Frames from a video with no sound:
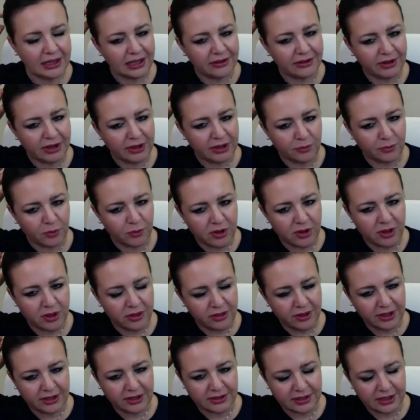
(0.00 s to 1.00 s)
love it. And one of the
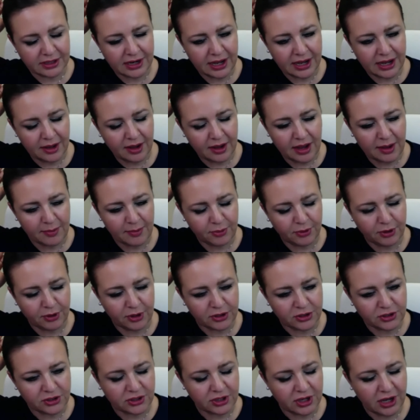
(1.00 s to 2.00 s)
things that I, I
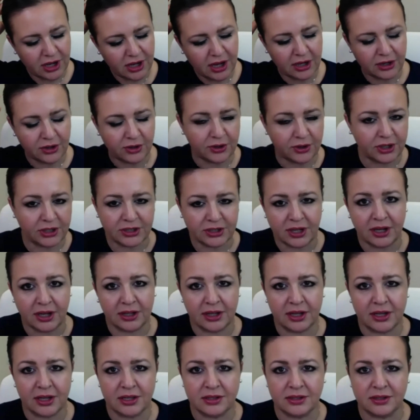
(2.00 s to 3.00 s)
push uh, on Hernia Talk
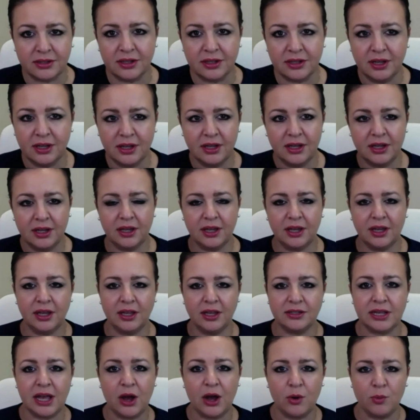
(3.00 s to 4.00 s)
is
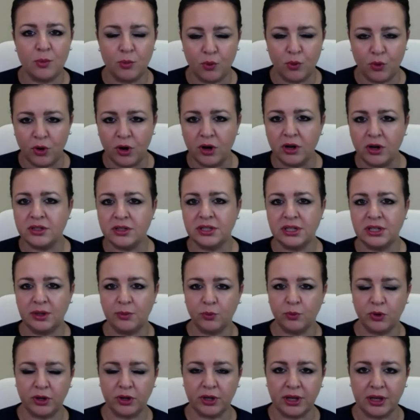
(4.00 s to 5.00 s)
is how important
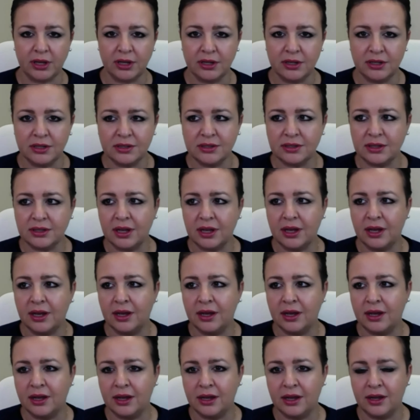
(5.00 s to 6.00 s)
teamwork is.
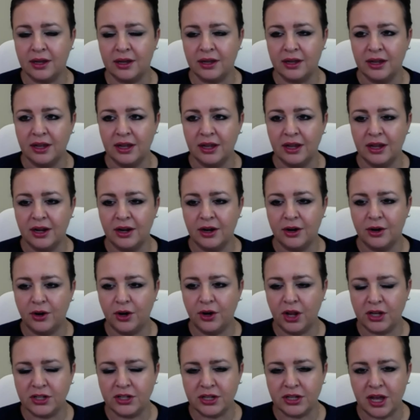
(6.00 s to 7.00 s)
Uh,
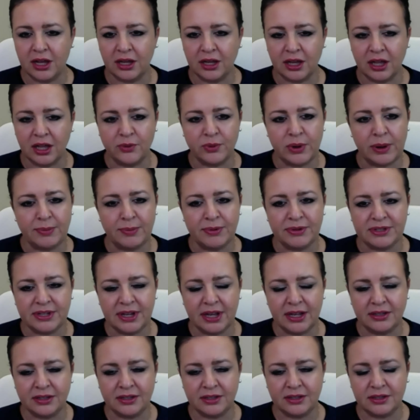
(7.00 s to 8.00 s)
hernia Talk kind of
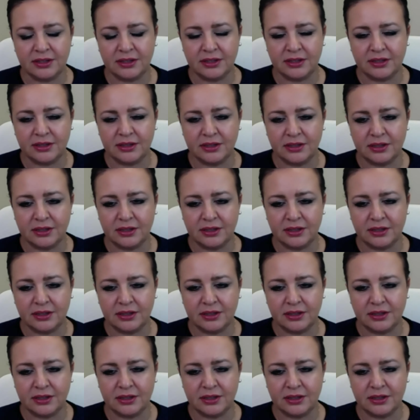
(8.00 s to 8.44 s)
represents